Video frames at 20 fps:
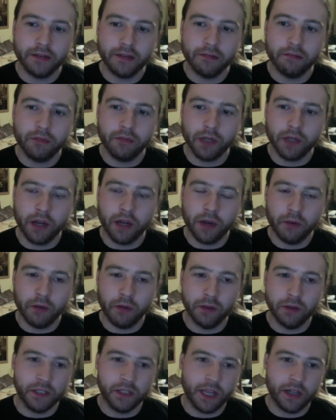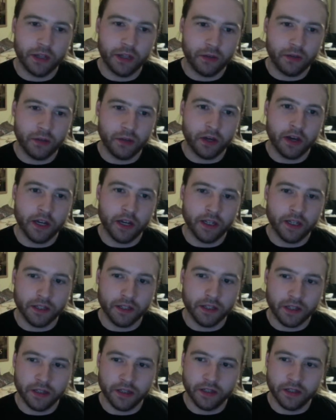but I will tell you guys,
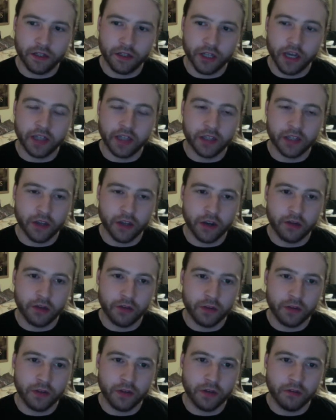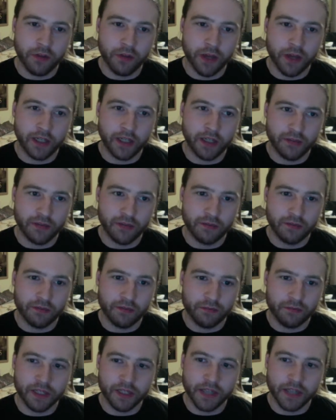and JX, I hope you don't mind if
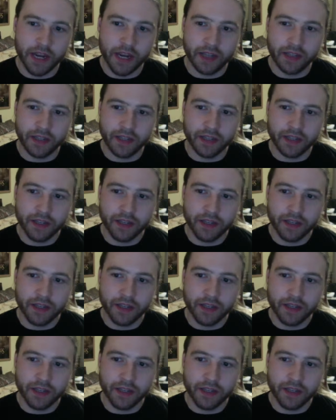me saying this,